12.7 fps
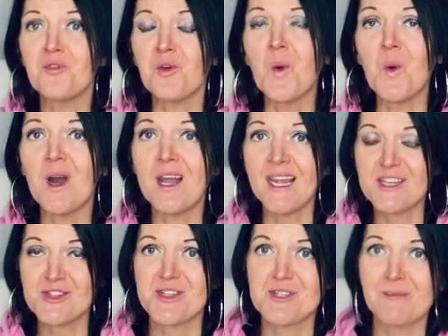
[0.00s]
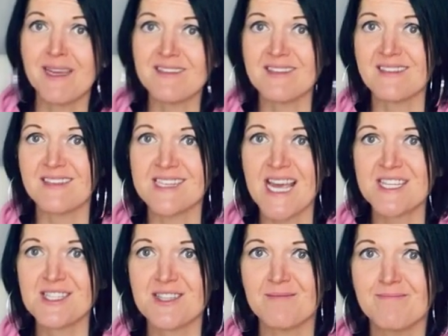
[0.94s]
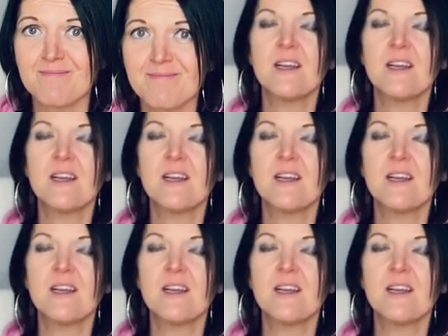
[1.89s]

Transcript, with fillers: for a literature-based dissertation.